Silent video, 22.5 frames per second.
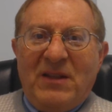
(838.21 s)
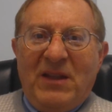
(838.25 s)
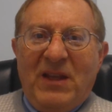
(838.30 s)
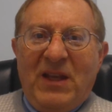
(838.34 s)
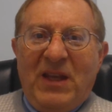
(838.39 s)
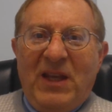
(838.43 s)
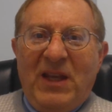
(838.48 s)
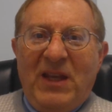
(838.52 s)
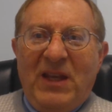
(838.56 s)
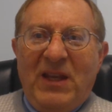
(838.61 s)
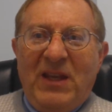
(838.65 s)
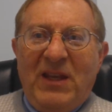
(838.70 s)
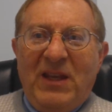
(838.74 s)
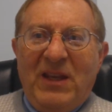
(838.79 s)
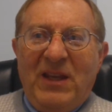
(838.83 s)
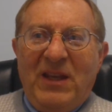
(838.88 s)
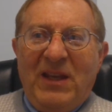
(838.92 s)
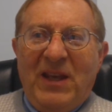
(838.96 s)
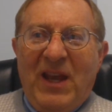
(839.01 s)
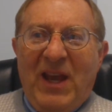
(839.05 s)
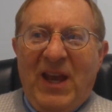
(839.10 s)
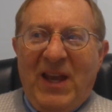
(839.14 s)

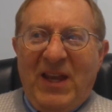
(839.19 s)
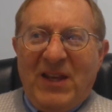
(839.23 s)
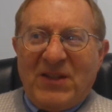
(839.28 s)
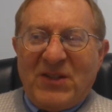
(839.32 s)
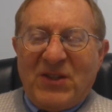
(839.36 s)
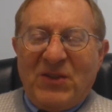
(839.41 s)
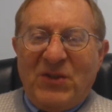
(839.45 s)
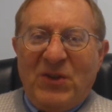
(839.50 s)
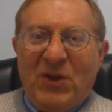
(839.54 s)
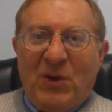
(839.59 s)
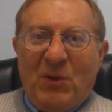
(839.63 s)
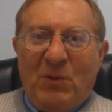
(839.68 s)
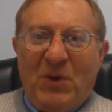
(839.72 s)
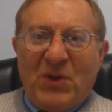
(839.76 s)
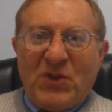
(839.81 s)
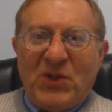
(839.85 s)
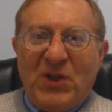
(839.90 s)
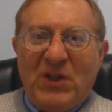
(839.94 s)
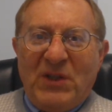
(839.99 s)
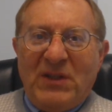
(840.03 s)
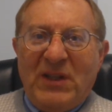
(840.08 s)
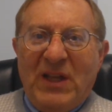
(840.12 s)
He asked the
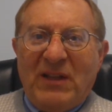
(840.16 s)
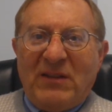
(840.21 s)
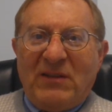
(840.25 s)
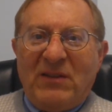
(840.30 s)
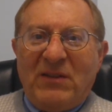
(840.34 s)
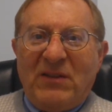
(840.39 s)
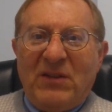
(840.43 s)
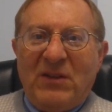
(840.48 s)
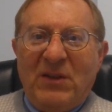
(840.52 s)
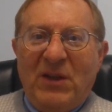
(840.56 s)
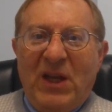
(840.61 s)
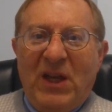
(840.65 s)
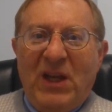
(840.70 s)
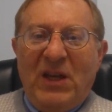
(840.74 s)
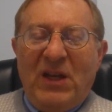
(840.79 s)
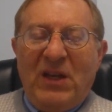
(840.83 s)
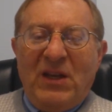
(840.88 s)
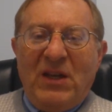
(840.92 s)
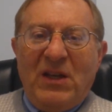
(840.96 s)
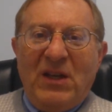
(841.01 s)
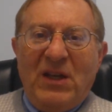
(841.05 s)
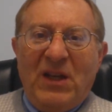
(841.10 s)
question that
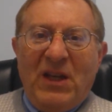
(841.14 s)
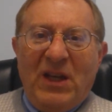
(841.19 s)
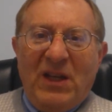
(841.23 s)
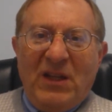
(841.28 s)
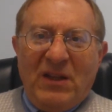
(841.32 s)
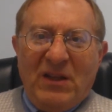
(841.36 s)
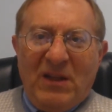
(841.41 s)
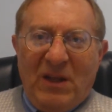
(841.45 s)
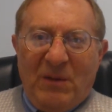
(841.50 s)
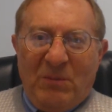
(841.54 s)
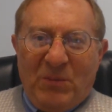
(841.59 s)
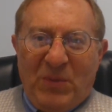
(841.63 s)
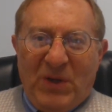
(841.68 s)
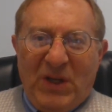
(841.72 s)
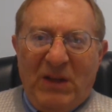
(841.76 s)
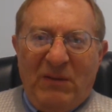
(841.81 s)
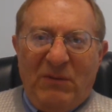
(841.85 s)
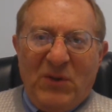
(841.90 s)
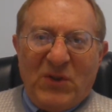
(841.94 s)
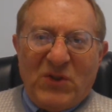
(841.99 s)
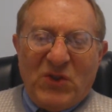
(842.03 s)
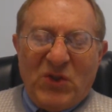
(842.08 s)
in the
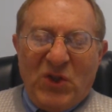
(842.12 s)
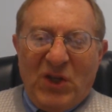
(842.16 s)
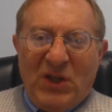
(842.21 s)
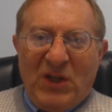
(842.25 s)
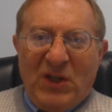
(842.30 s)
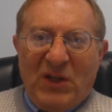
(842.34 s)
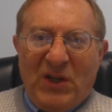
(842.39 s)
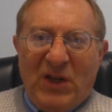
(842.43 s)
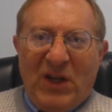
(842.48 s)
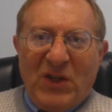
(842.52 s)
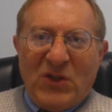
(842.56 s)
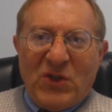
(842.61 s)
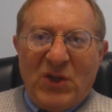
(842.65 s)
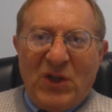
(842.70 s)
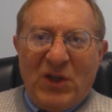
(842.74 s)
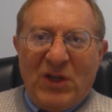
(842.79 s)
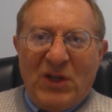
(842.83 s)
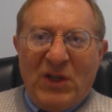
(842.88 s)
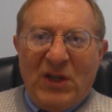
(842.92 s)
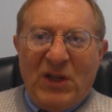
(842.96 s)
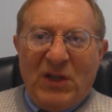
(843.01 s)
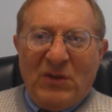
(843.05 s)
previous
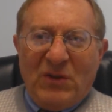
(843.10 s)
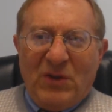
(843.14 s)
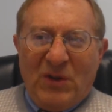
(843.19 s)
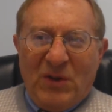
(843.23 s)
generation, in